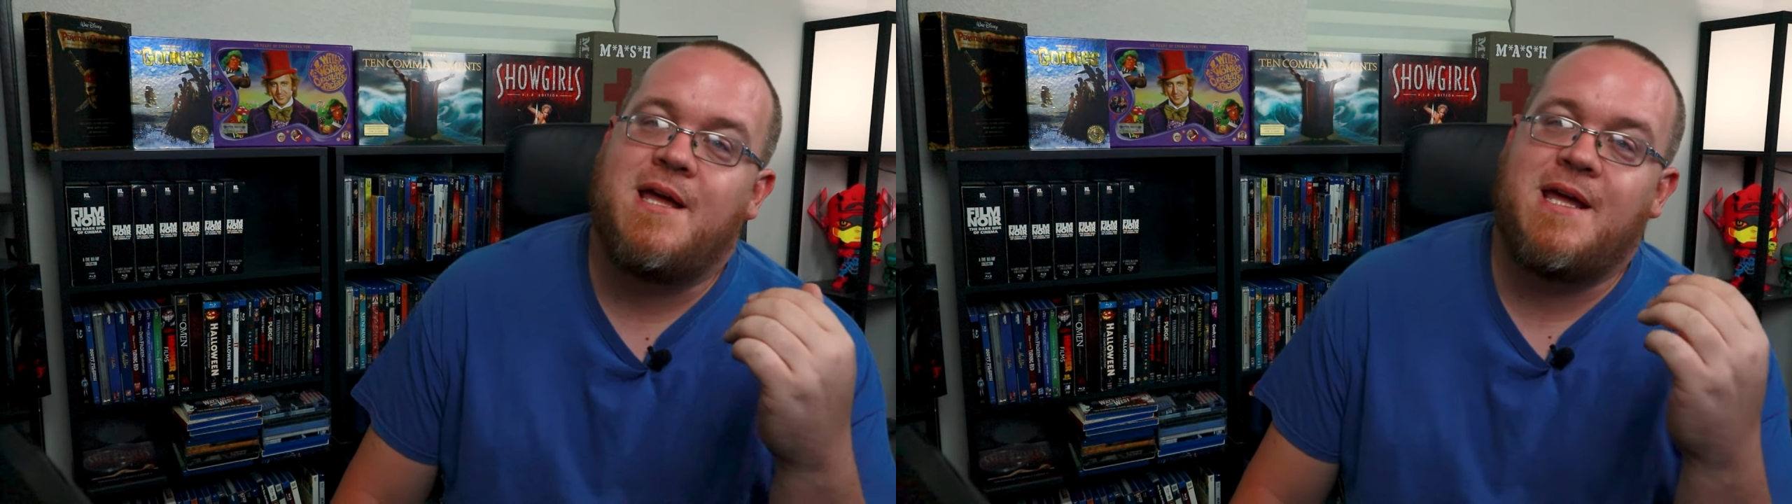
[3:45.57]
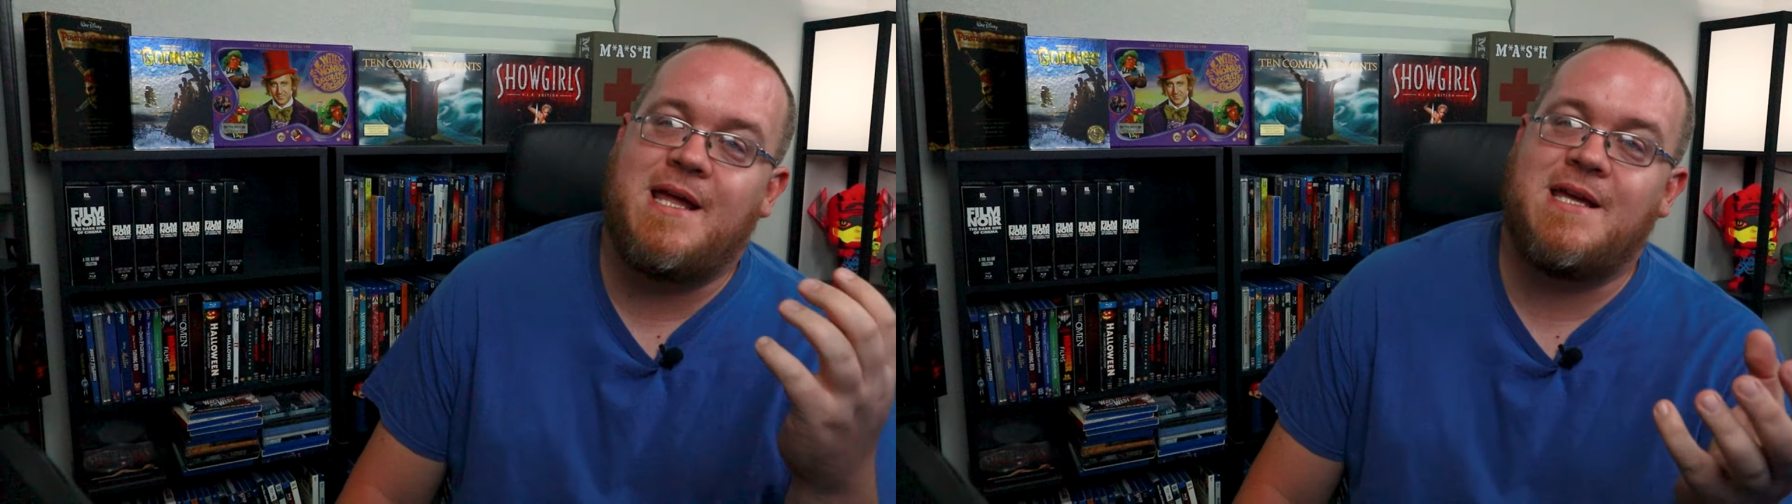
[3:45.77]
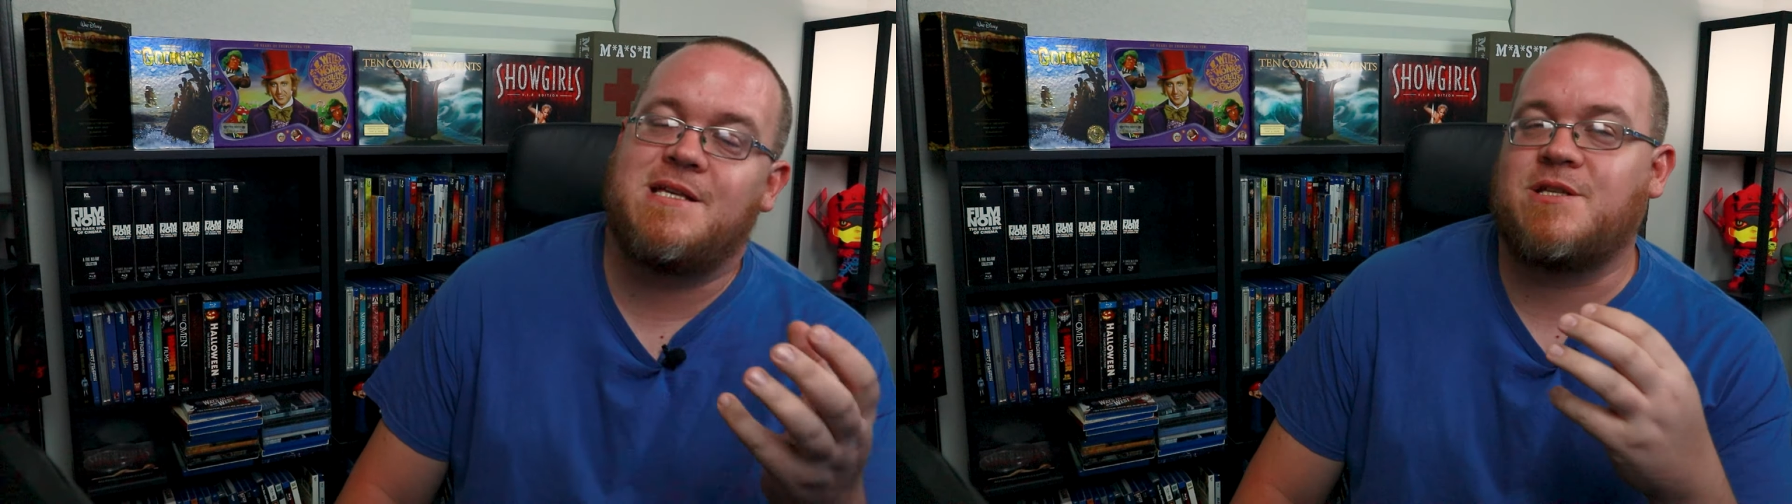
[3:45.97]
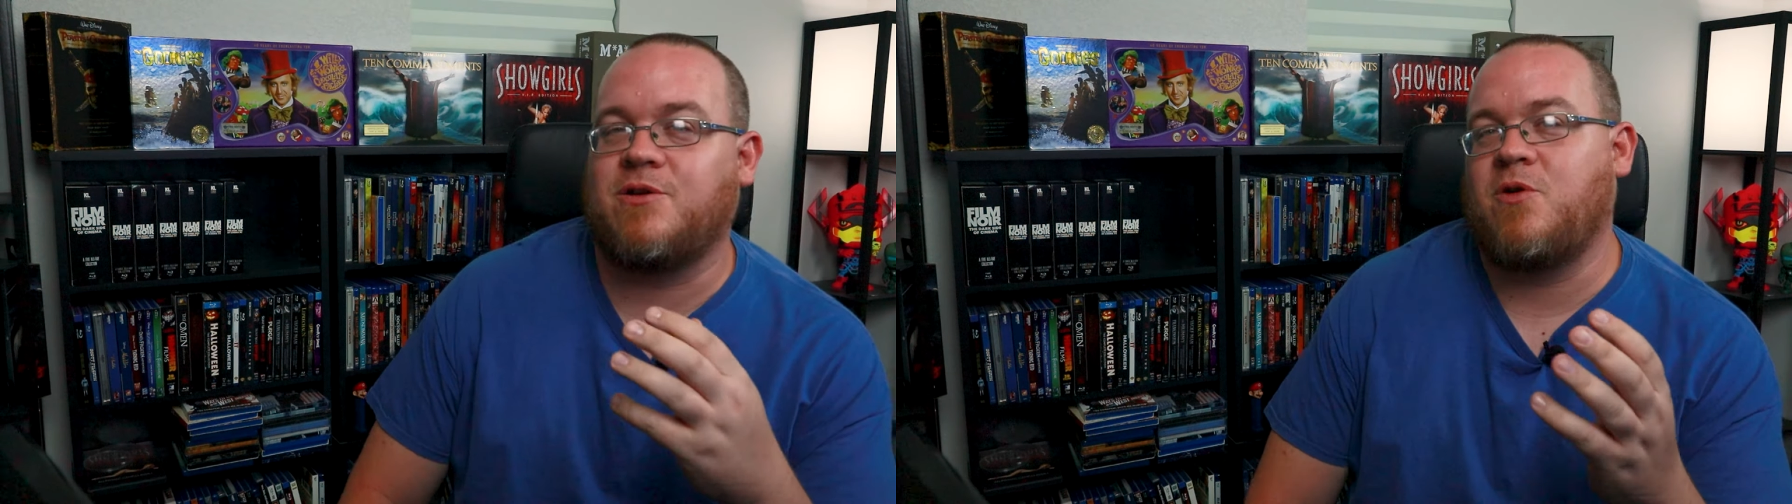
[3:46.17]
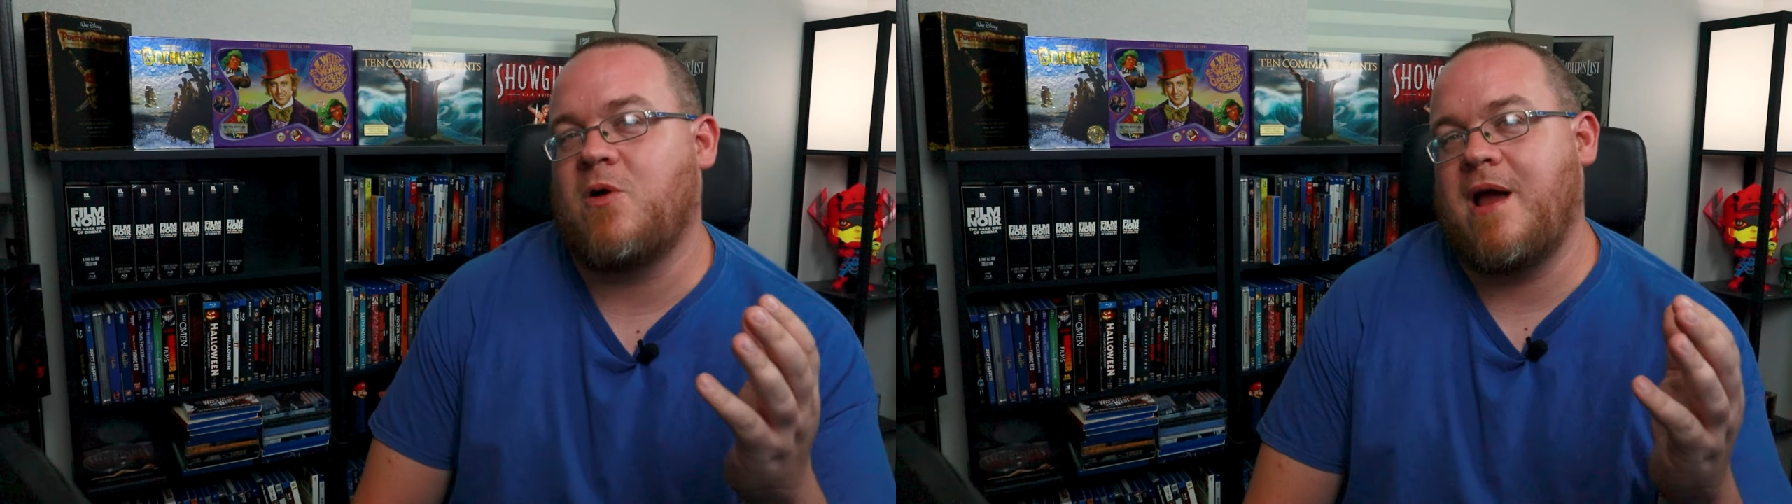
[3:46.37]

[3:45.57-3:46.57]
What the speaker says: he is the